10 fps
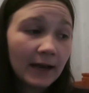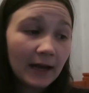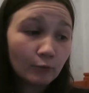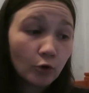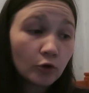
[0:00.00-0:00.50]

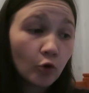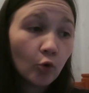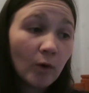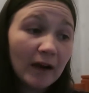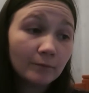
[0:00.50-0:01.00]
And one
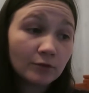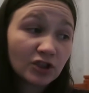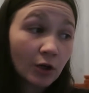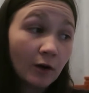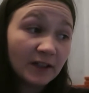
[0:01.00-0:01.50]
cool way I'm
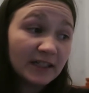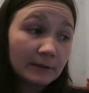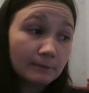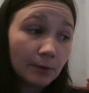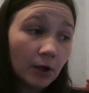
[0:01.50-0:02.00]

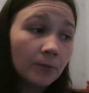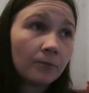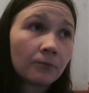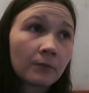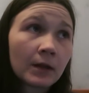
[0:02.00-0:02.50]
starting, but
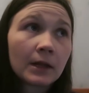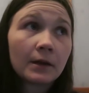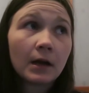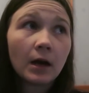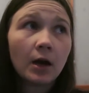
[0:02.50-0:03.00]

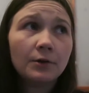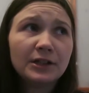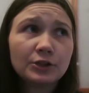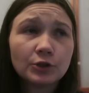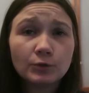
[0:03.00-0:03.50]

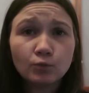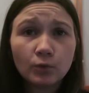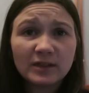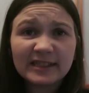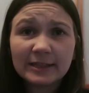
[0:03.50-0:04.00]
only done
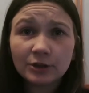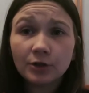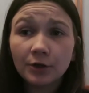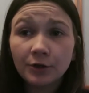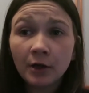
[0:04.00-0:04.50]
a
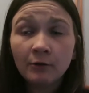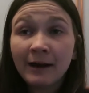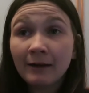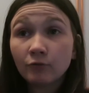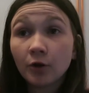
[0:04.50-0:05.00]
section I know,
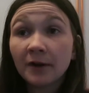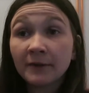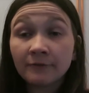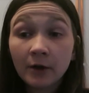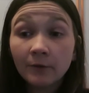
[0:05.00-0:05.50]
haven't gone any
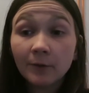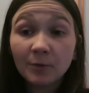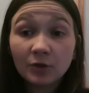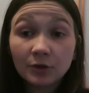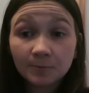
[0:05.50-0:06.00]
further
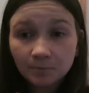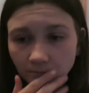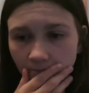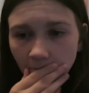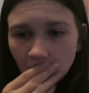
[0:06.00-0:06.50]
because
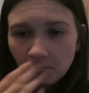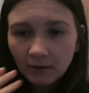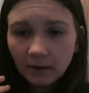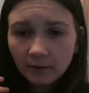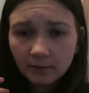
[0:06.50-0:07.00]

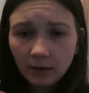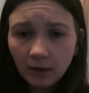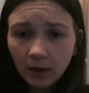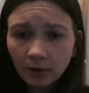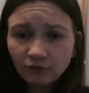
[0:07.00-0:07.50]

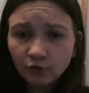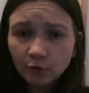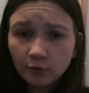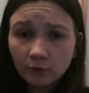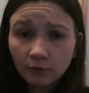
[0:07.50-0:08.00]
I
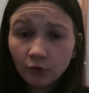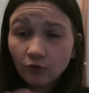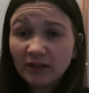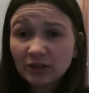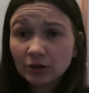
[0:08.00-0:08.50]
thought
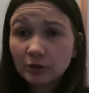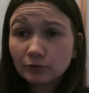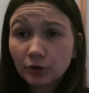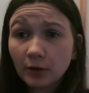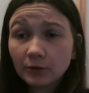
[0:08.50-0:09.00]
the rest of the
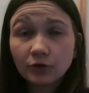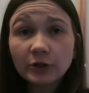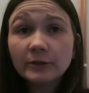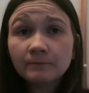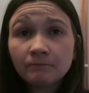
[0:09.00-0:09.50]
songs I'd
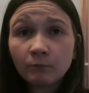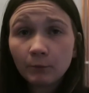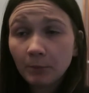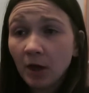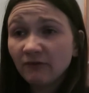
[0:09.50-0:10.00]
done,
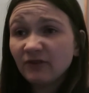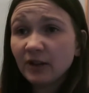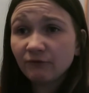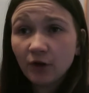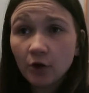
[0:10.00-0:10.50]

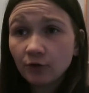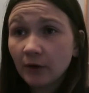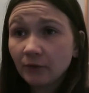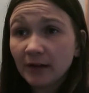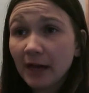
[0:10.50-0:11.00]
Perfect,
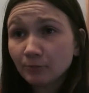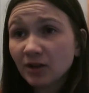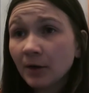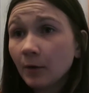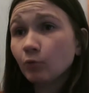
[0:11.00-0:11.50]
Photograph and
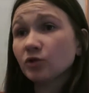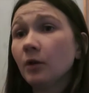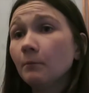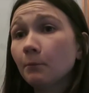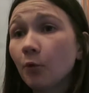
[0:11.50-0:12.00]
Happier, was
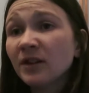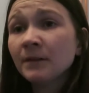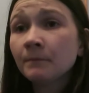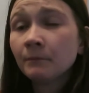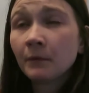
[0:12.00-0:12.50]
on
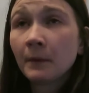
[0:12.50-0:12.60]
point,